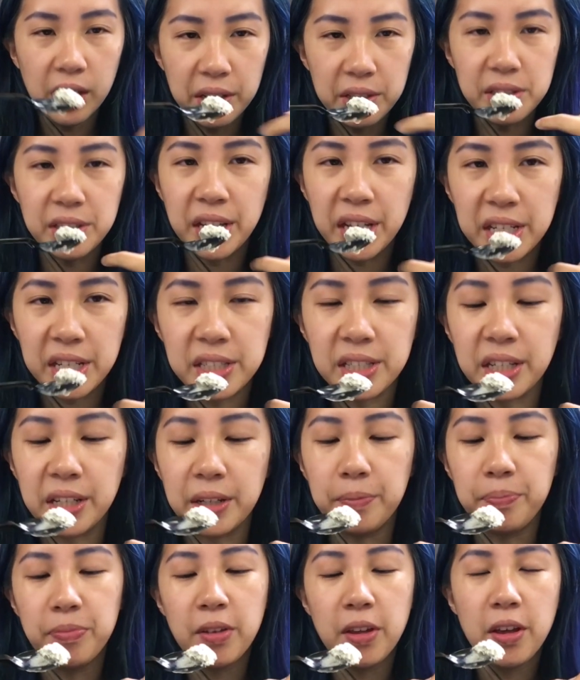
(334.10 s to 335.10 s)
It was
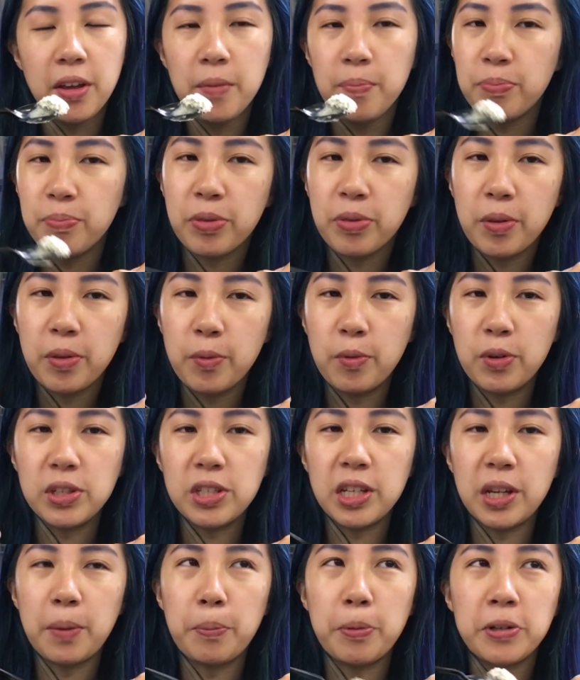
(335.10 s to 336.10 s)
tasty.
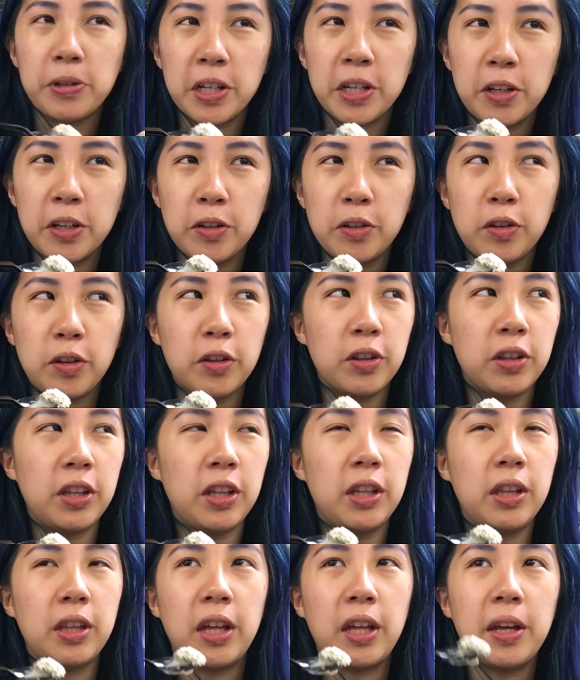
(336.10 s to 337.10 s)
Was it
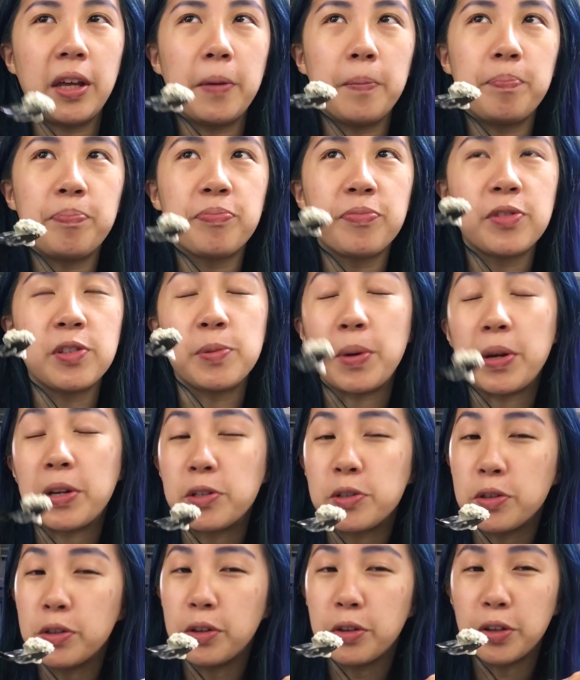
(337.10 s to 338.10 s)
particularly like
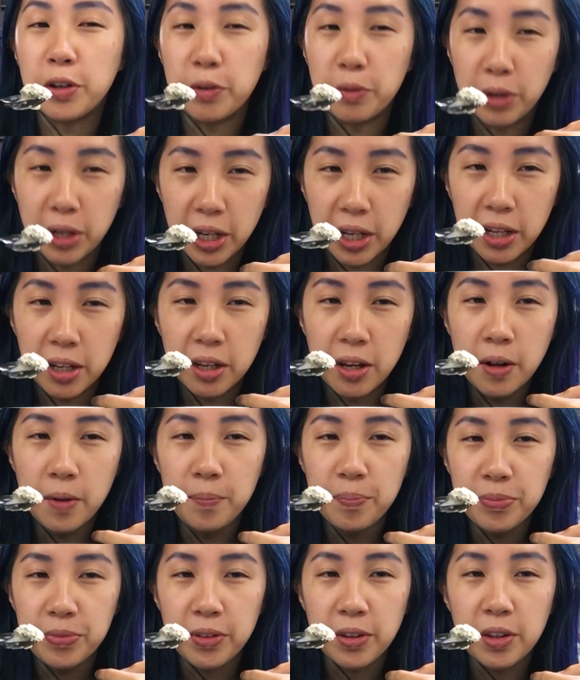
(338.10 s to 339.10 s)
special or unique?
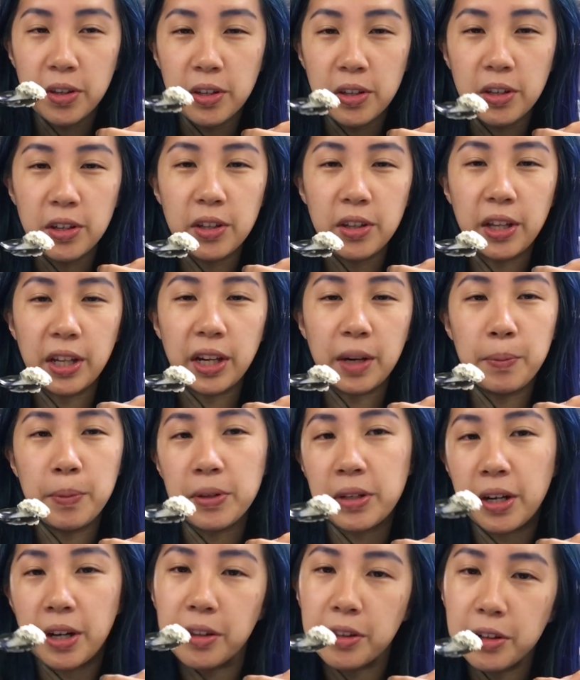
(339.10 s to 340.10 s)
Like
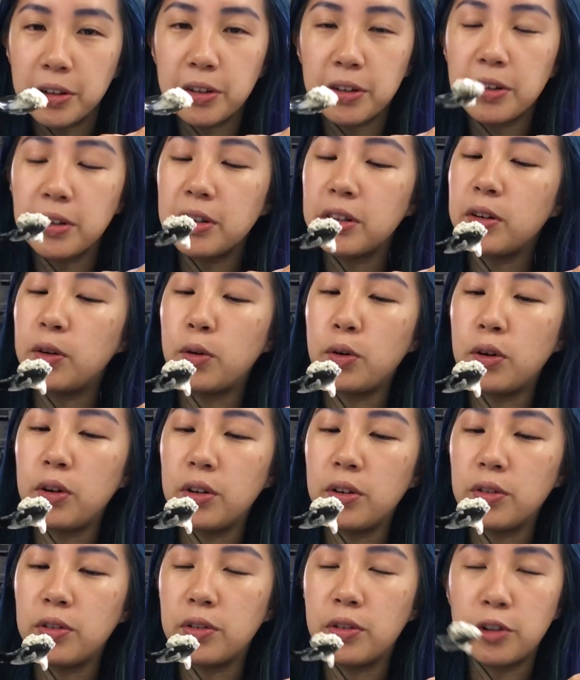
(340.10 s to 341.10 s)
compared to other
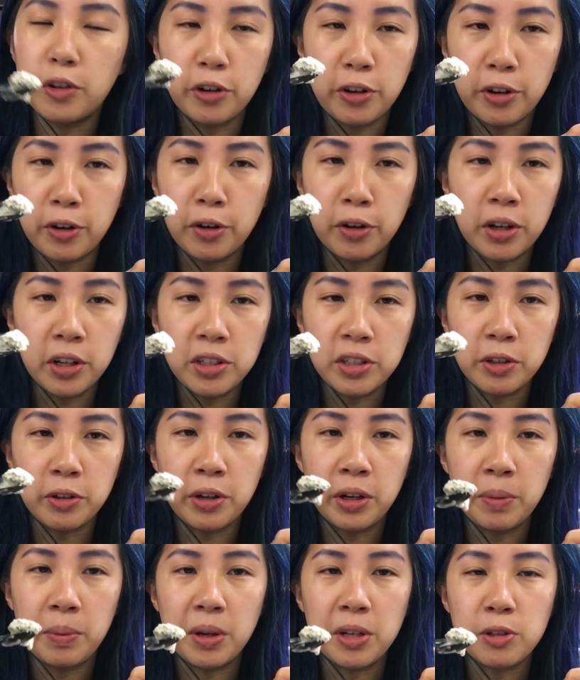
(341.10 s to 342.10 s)
cookies and
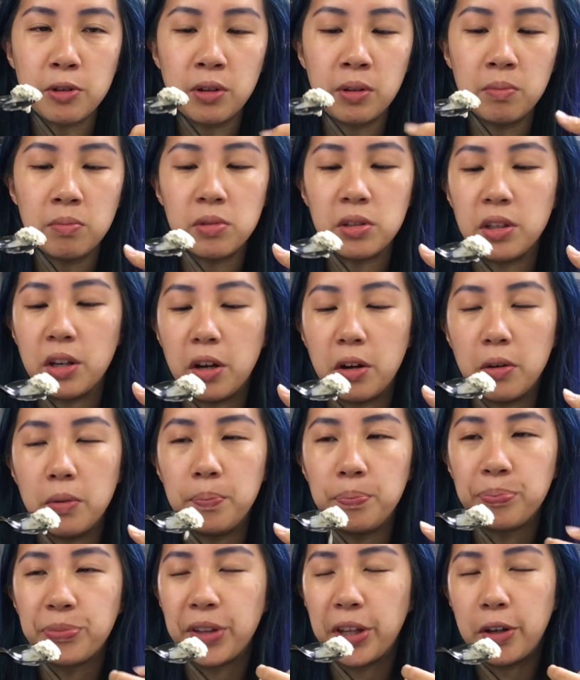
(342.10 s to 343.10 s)
cream ice creams? No.
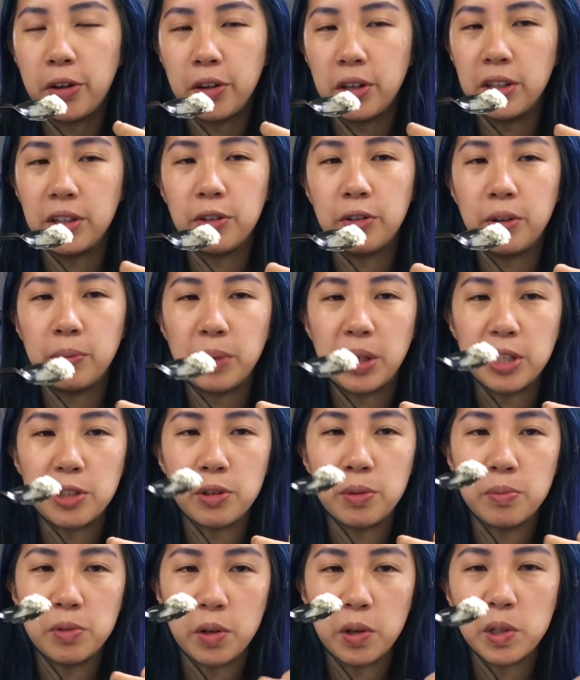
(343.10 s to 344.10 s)
The cookies and cream ice
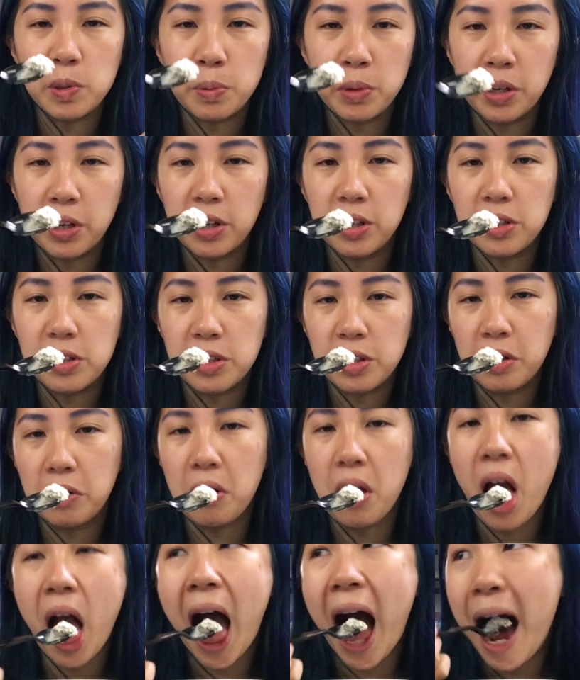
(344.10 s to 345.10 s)
cream is always pretty good, so
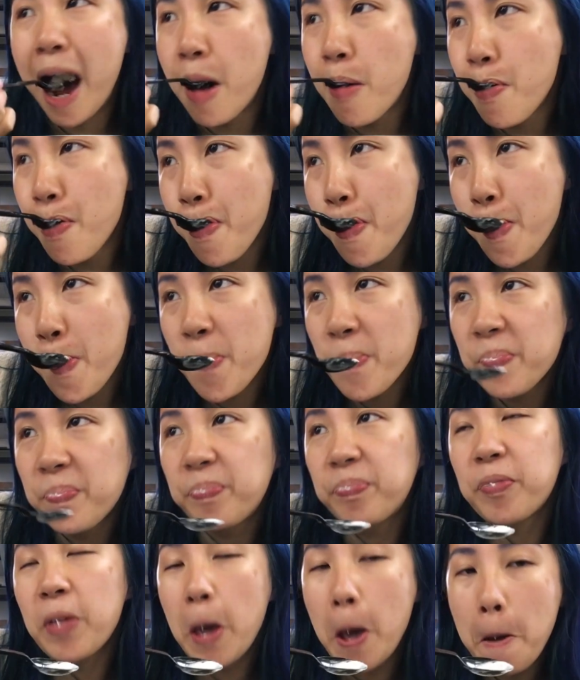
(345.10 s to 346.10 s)

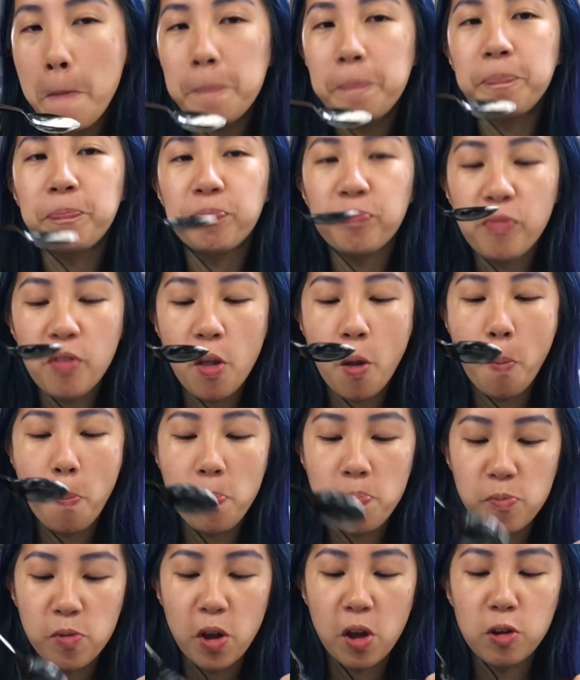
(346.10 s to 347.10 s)
yep.
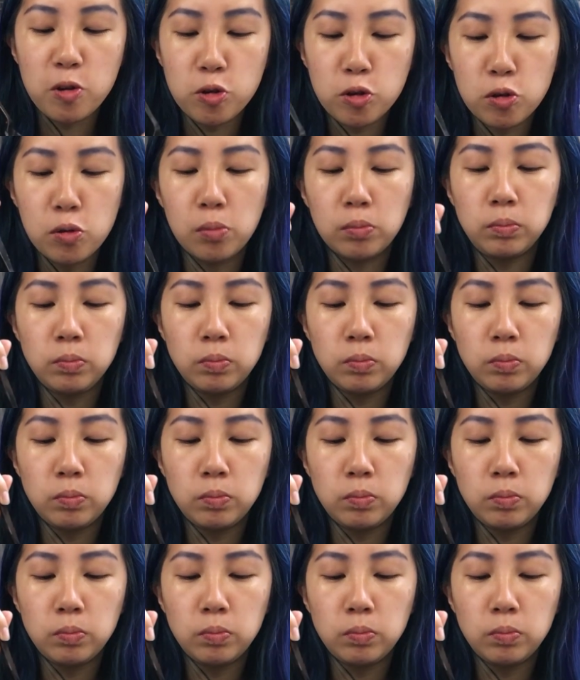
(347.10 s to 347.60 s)
That's